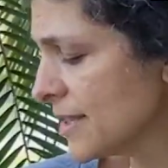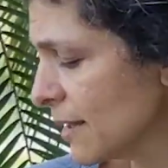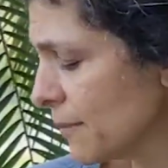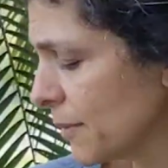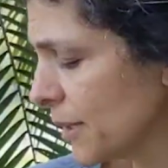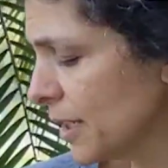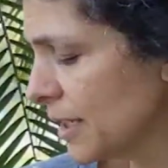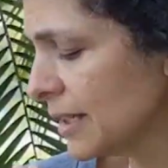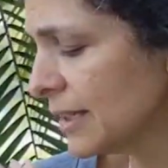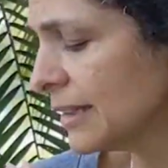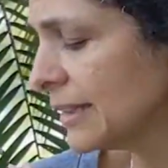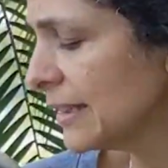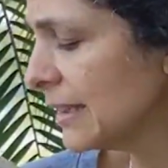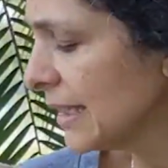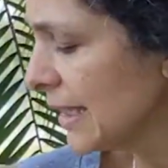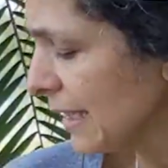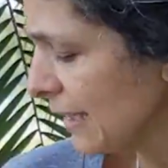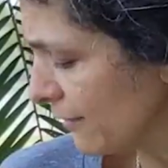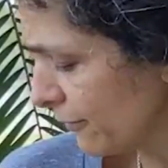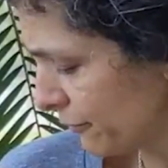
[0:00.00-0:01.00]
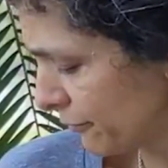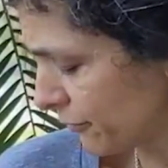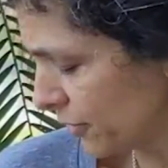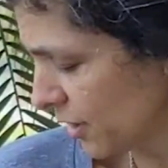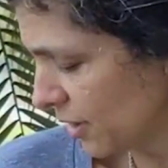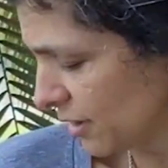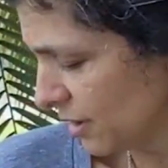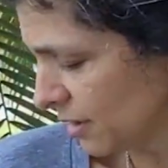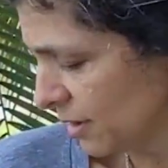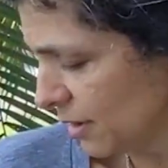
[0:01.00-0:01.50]
I'm going to leave
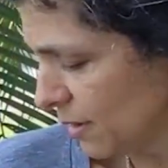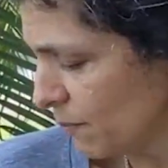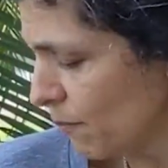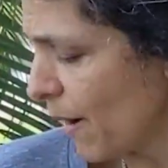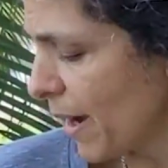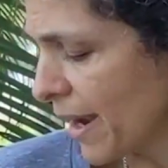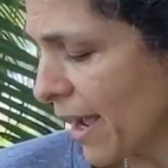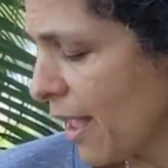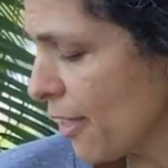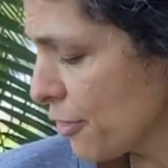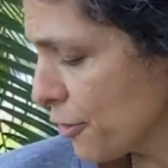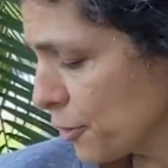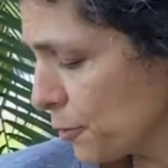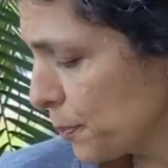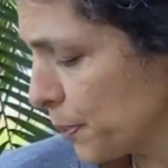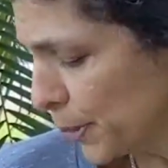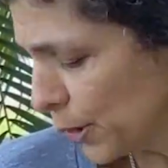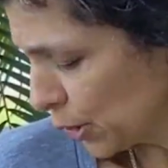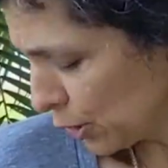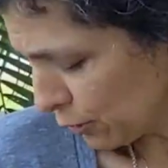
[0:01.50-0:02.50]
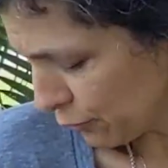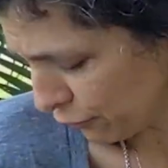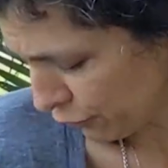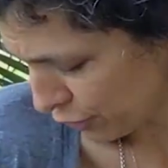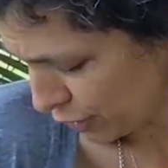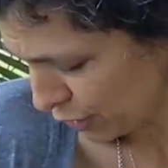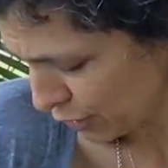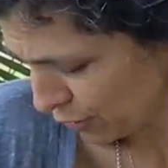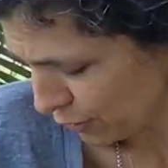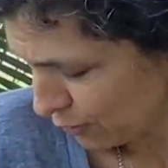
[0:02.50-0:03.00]
my other bird for
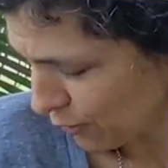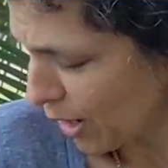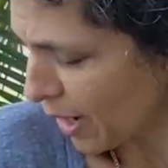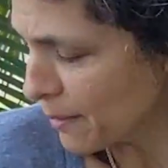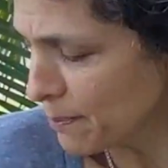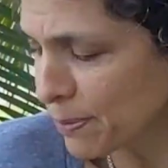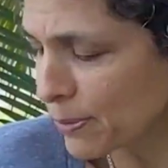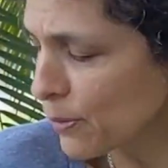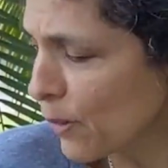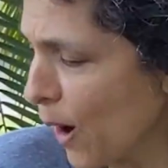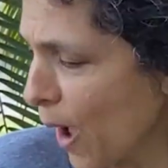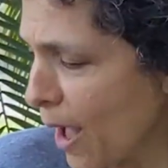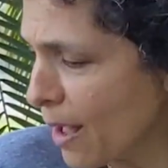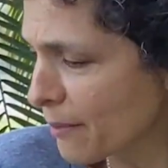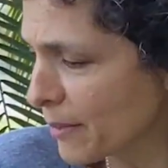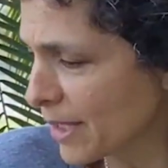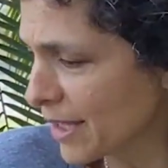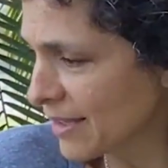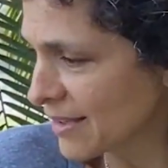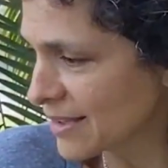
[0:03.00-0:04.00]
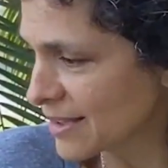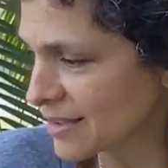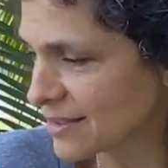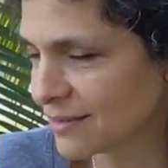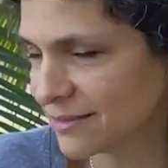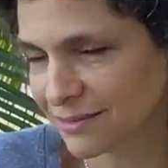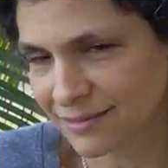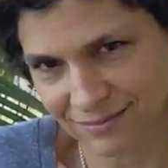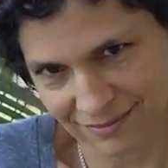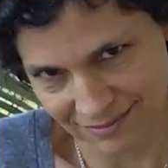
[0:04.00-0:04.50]
you, I
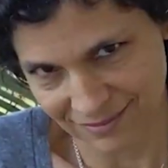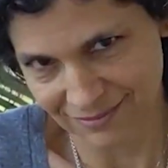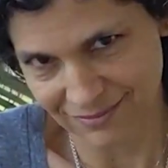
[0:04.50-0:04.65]
promise,